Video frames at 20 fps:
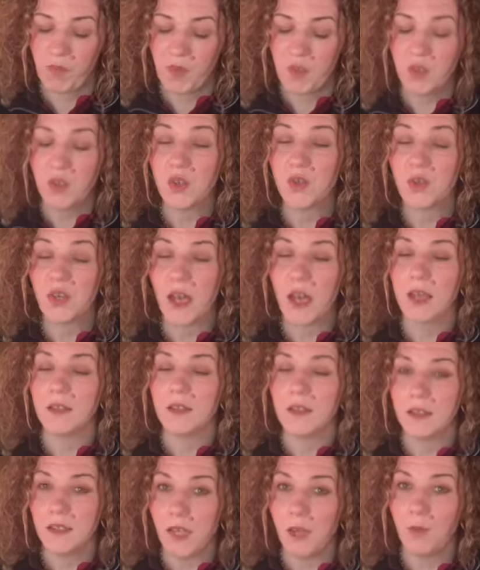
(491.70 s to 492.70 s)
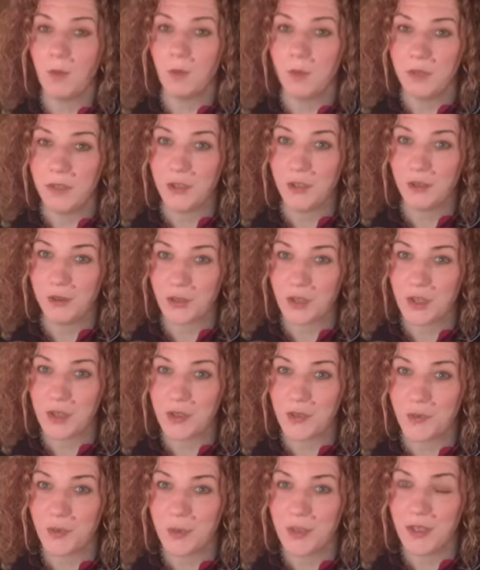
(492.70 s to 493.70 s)
You can, and that will bring your
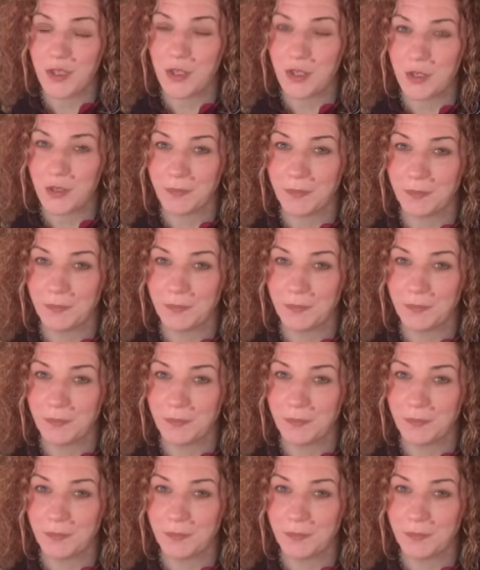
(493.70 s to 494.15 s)
transformation.